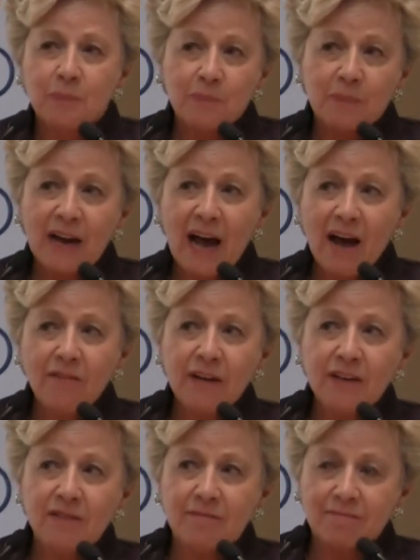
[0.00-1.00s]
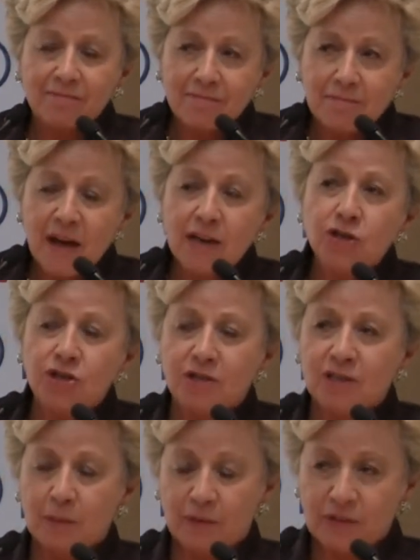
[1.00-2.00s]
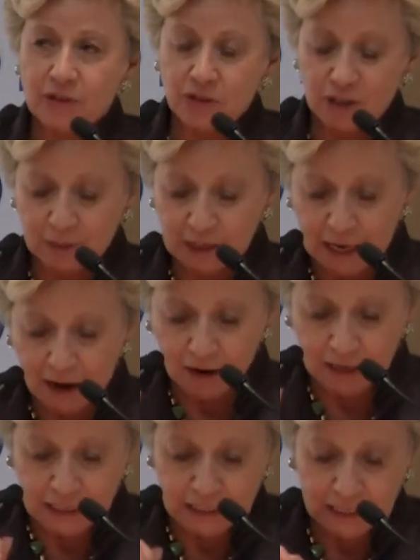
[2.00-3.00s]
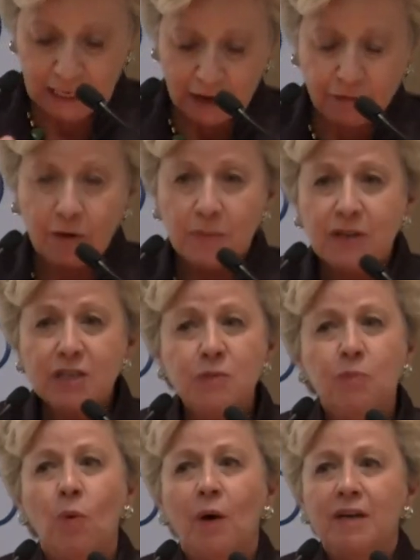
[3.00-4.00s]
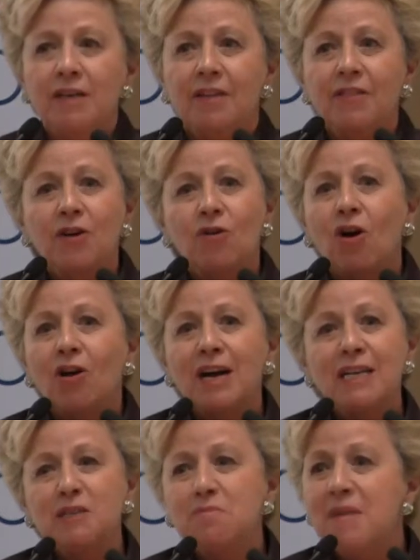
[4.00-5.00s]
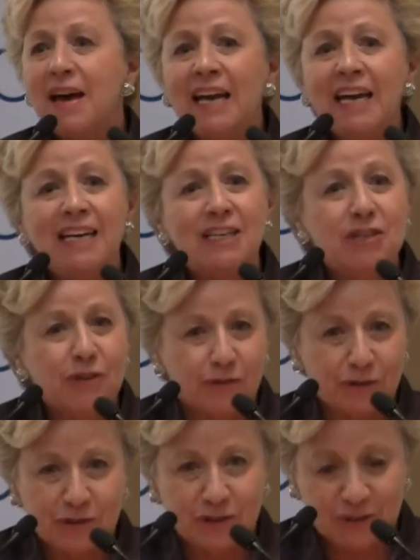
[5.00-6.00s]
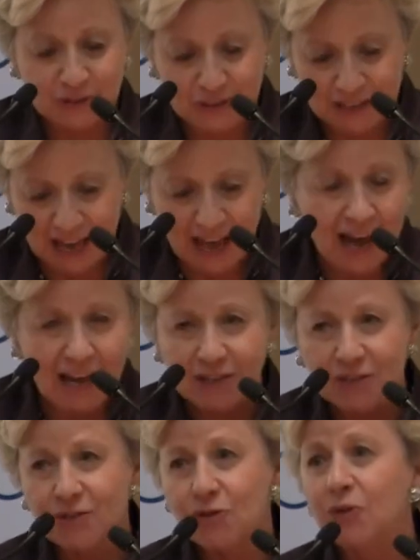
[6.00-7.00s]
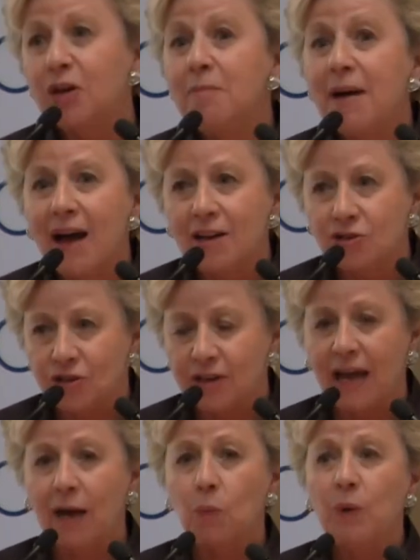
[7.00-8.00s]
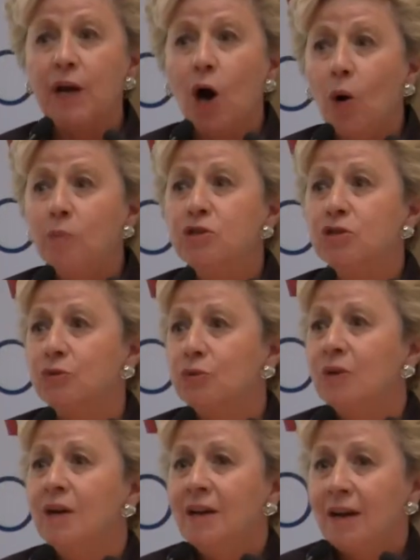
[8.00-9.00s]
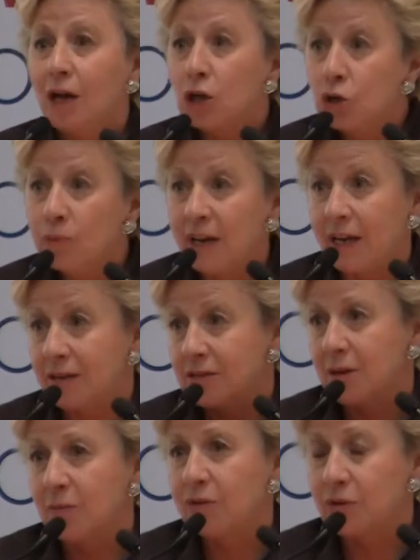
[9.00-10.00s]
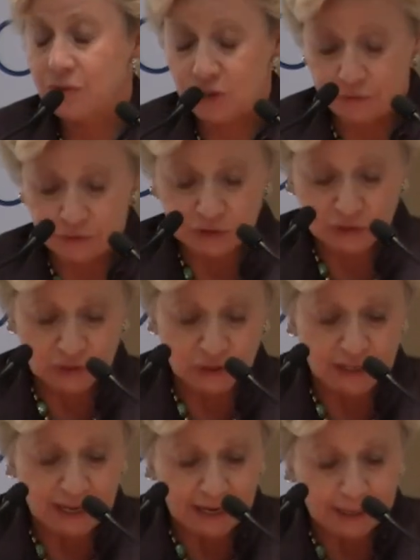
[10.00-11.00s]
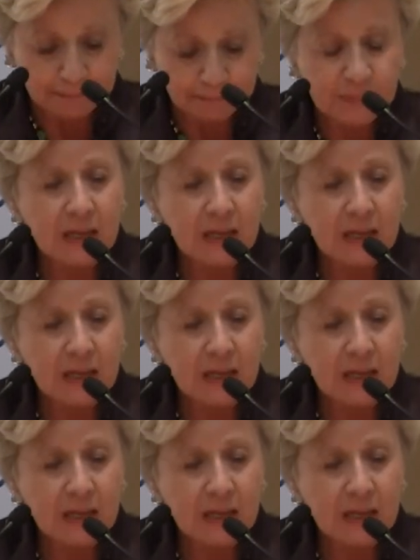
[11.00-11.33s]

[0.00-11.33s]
But having mentioned some of these similarities, from this point, there are as many differences as you can imagine, and we hope to illuminate some of those differences today.